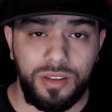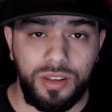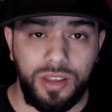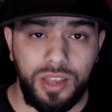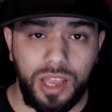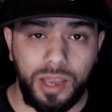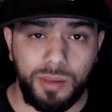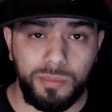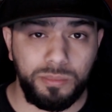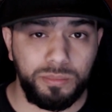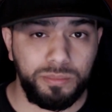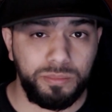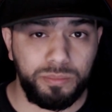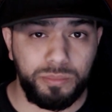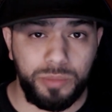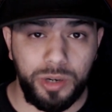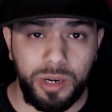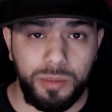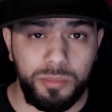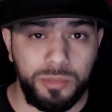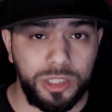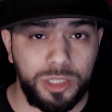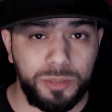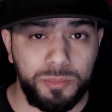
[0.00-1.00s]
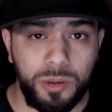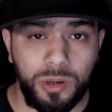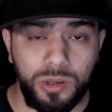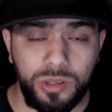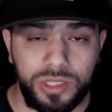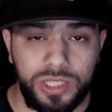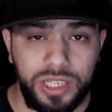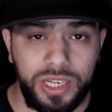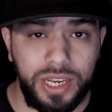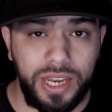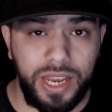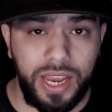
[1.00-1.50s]
I'm pretty much
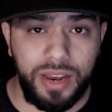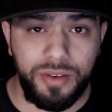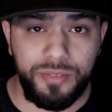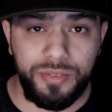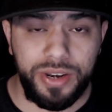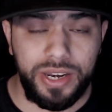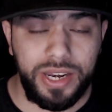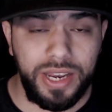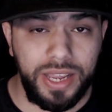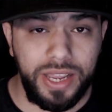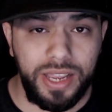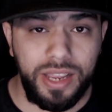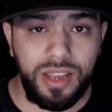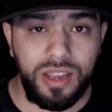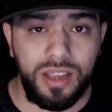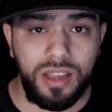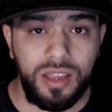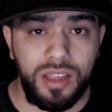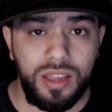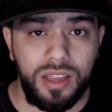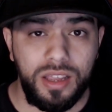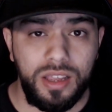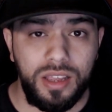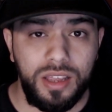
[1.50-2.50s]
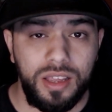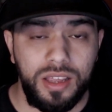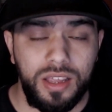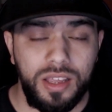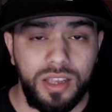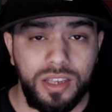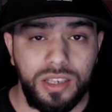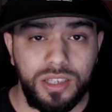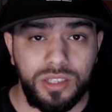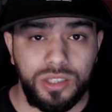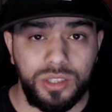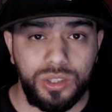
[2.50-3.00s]
posting every day,
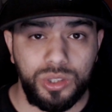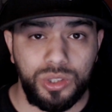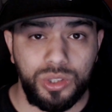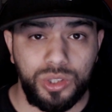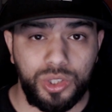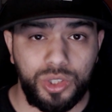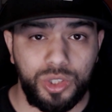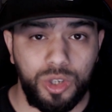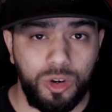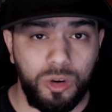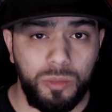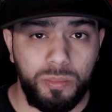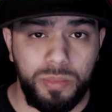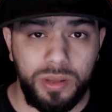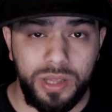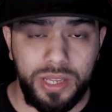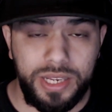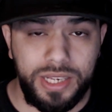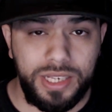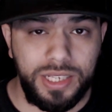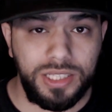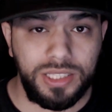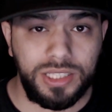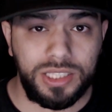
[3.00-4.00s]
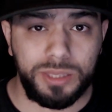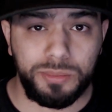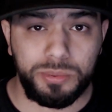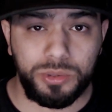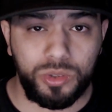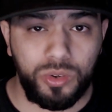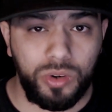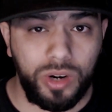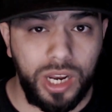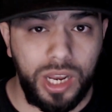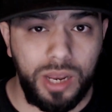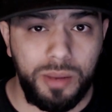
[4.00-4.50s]
so please
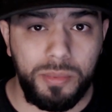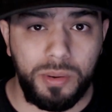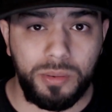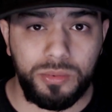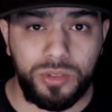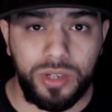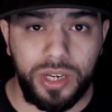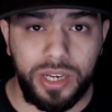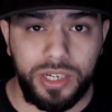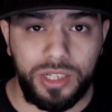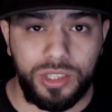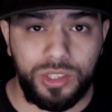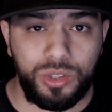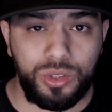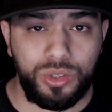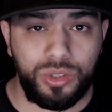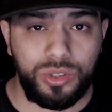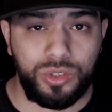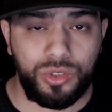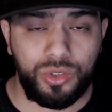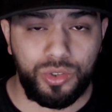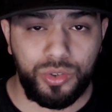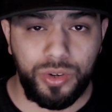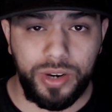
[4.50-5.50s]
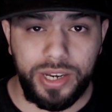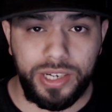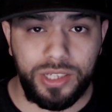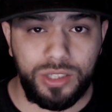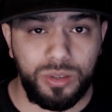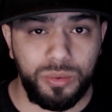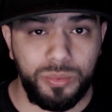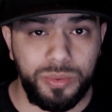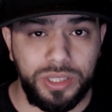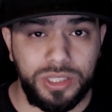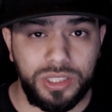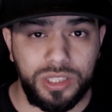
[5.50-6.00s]
subscribe. I'm trying to
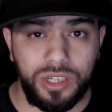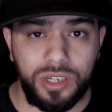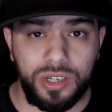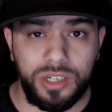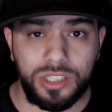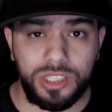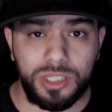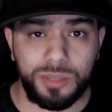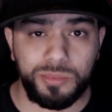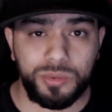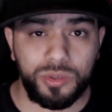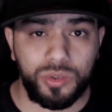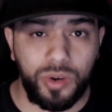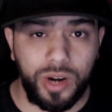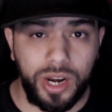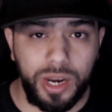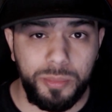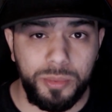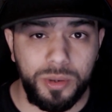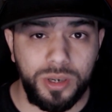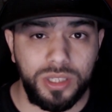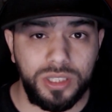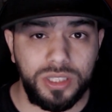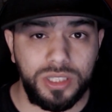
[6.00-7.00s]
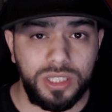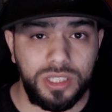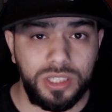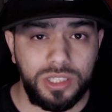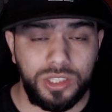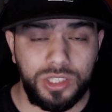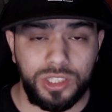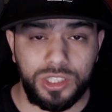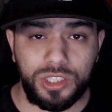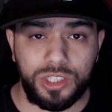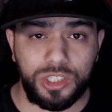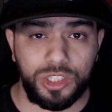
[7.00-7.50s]
reach 100 subscribers.
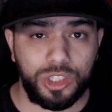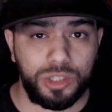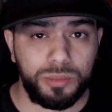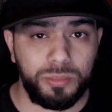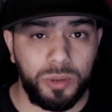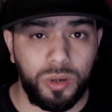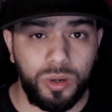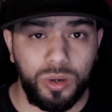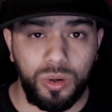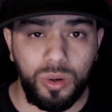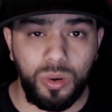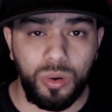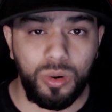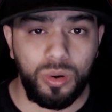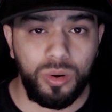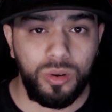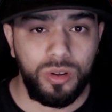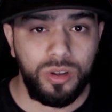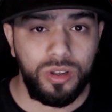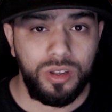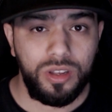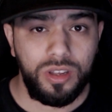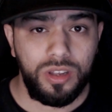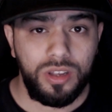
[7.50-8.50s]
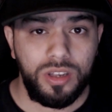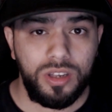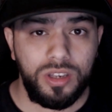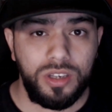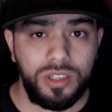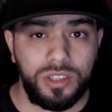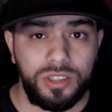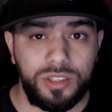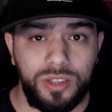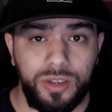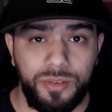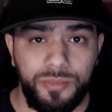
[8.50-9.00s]
Just a small goal.
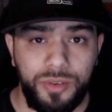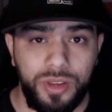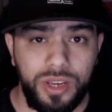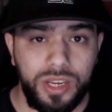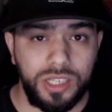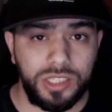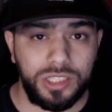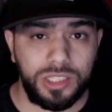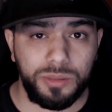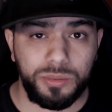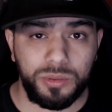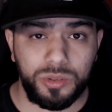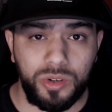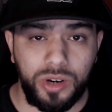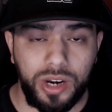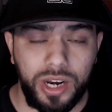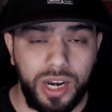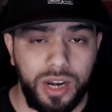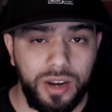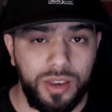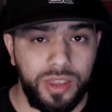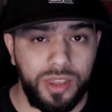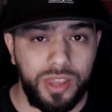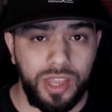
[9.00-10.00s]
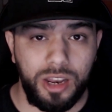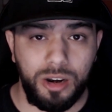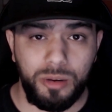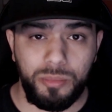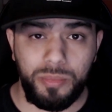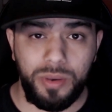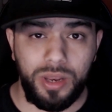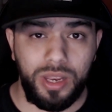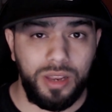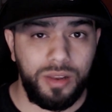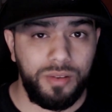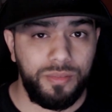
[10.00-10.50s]
So if you can subscribe, that'd
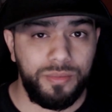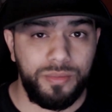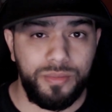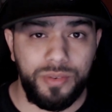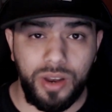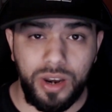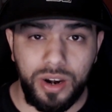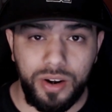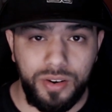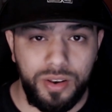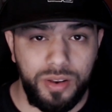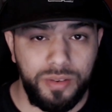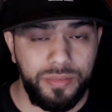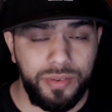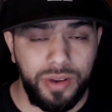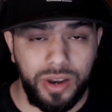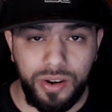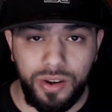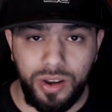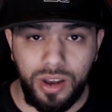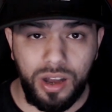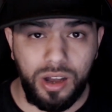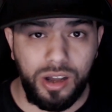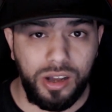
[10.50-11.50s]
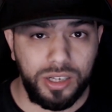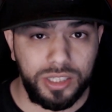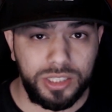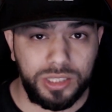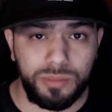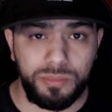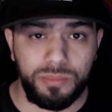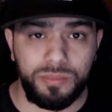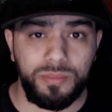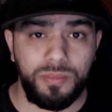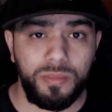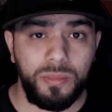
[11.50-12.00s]
be very
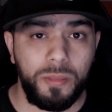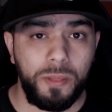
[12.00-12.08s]
awesome.